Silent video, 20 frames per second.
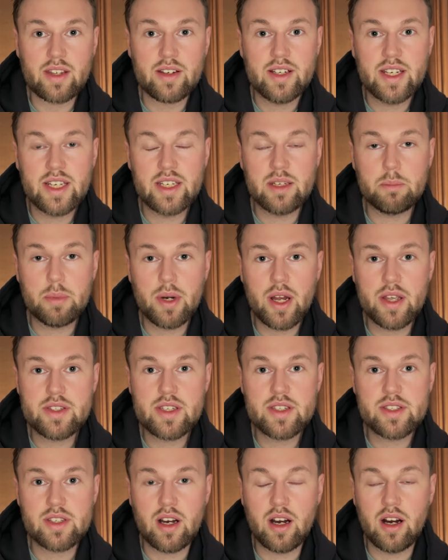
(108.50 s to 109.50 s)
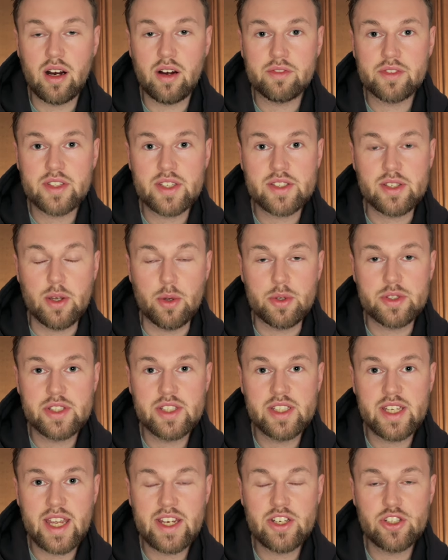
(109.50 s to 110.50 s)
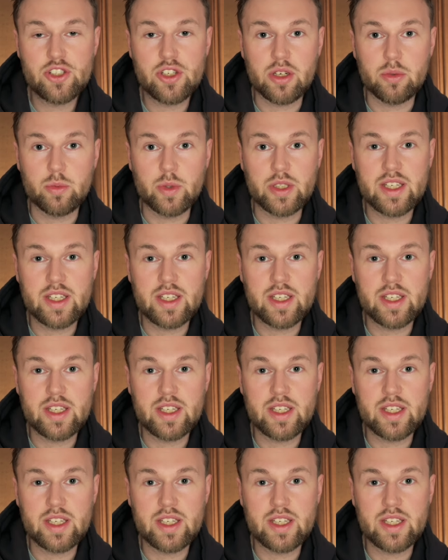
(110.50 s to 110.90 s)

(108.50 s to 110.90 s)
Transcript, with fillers: In the process of dissociation, we can